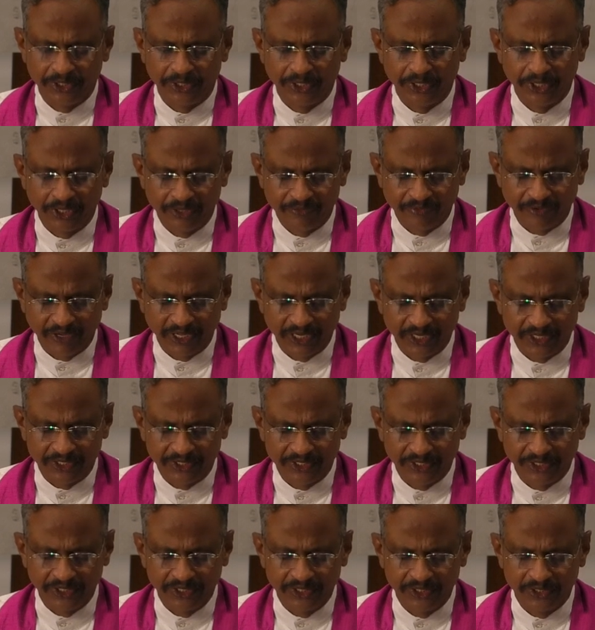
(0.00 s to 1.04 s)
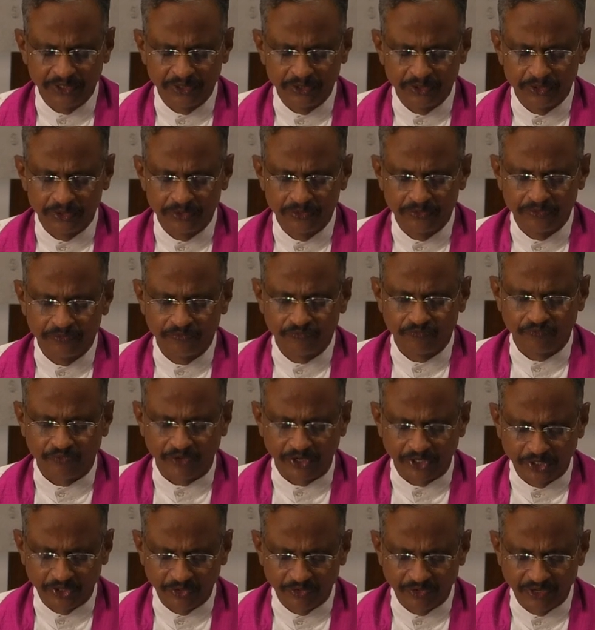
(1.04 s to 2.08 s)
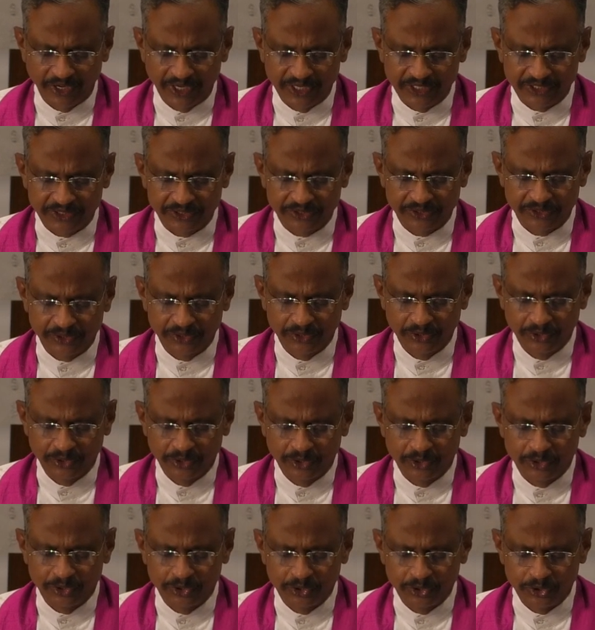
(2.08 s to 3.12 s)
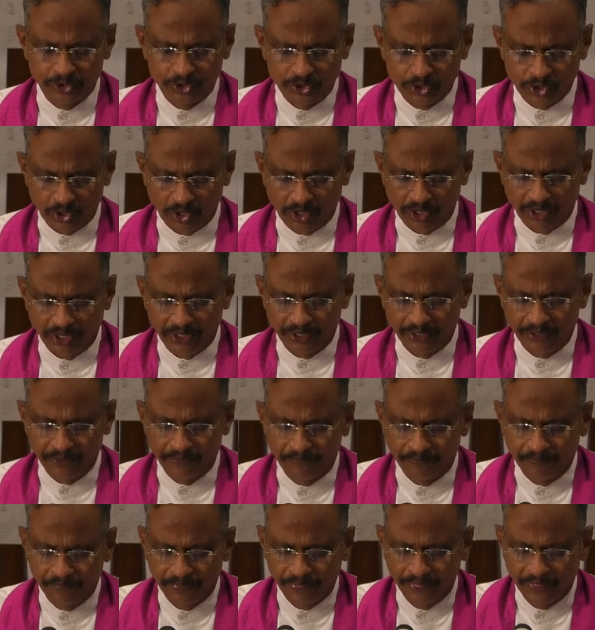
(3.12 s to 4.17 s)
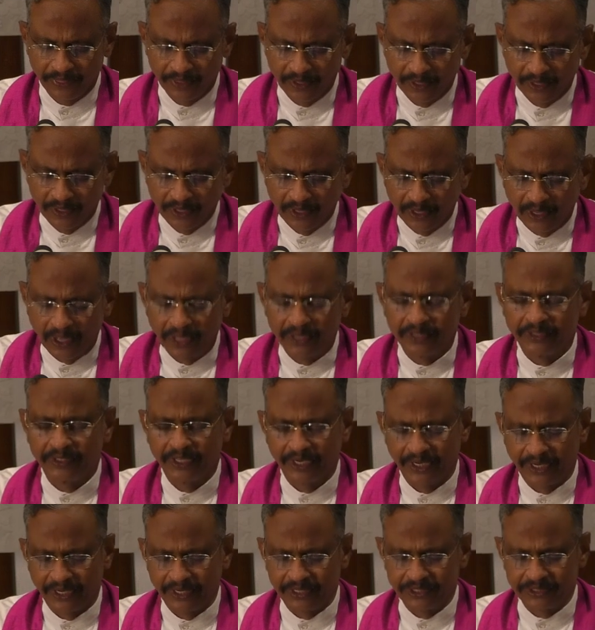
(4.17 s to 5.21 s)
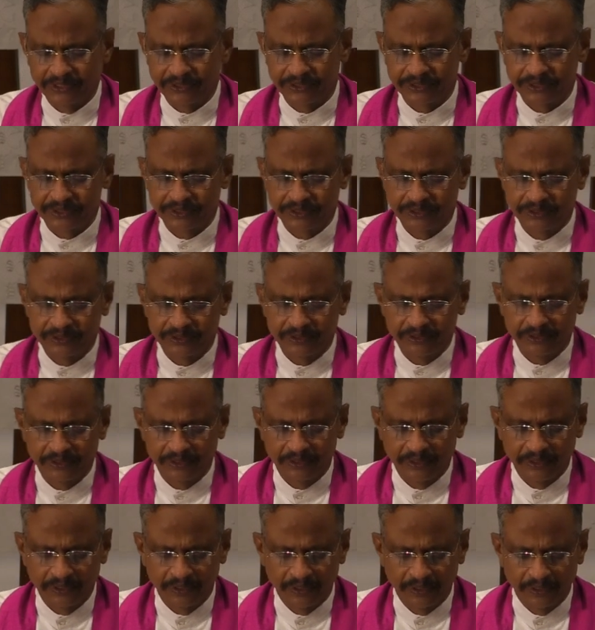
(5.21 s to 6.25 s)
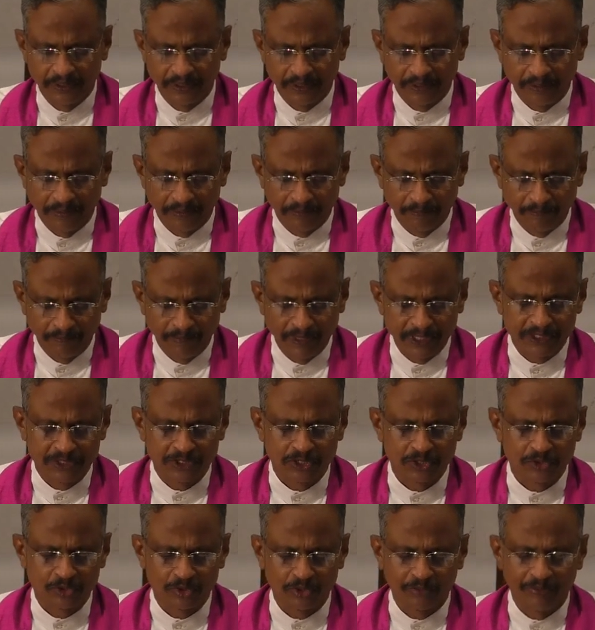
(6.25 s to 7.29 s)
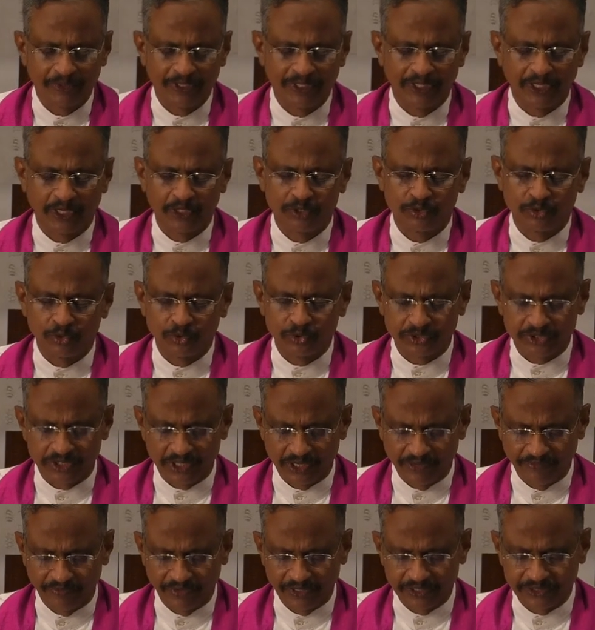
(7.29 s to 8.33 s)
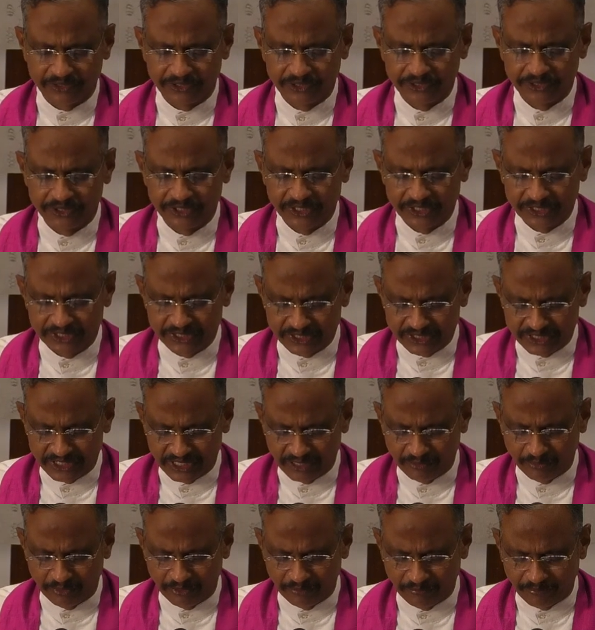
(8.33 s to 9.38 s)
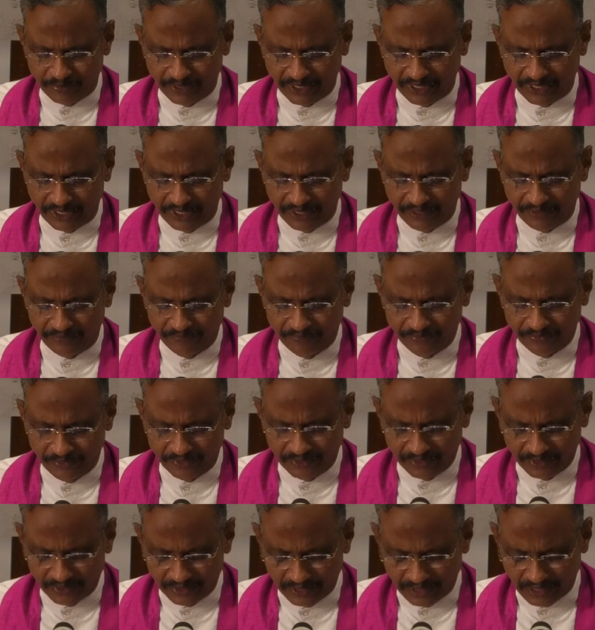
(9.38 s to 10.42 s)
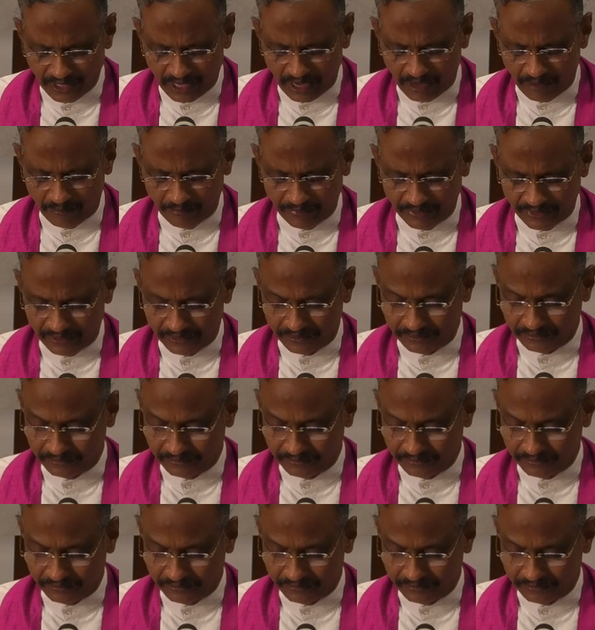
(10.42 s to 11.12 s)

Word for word: equality, forgiveness, joy, and grace. Blessed to be thy two servants. In Jesus' name we pray. Amen.